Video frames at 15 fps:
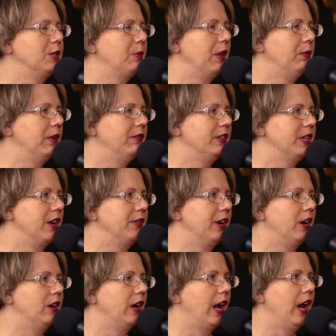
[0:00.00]
by the river down
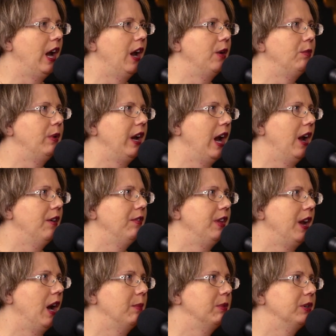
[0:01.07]
there, and we have the
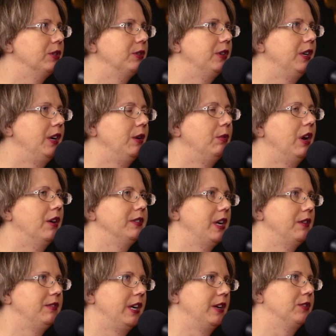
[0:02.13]
opportunity. We always
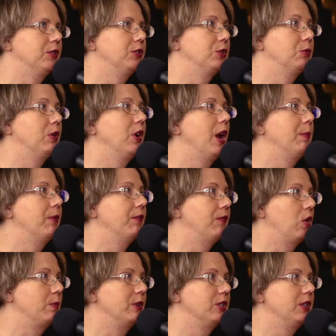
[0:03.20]
have dancers or we have
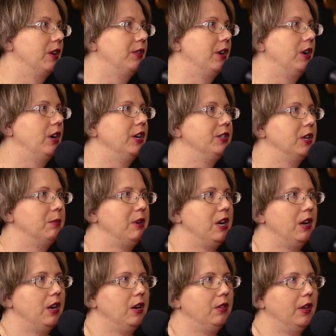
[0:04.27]
performers there. Is going to
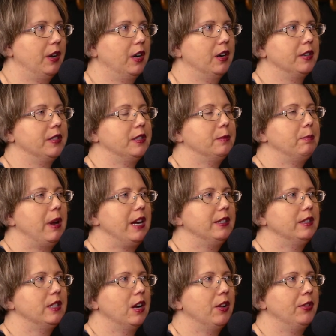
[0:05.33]
be like a space
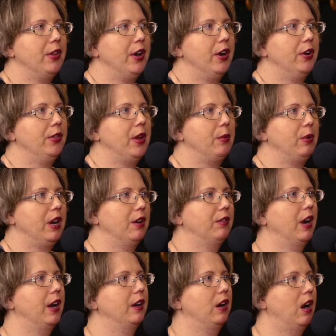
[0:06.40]
down there that we have
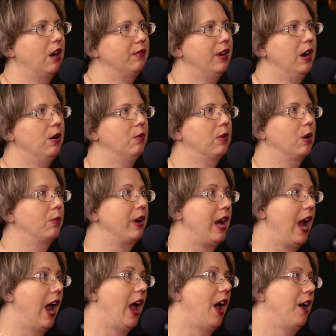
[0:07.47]
kind of carved out where we
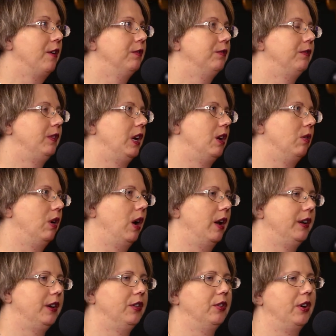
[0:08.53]
have,
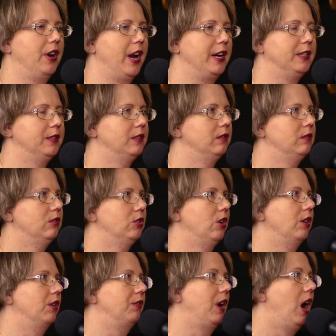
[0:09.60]
either a nice
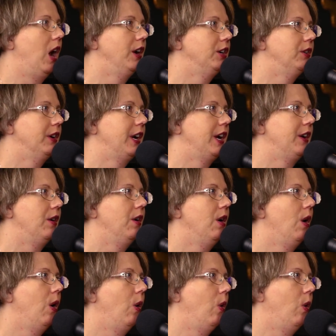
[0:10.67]
chunk of concrete
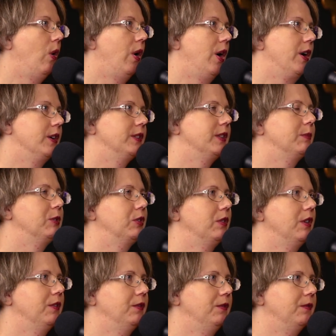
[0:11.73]
or some sort
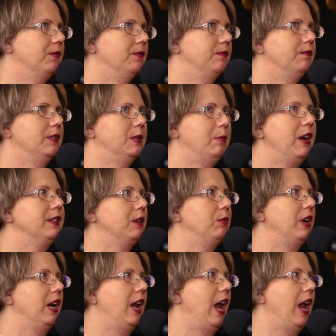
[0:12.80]
of space that we can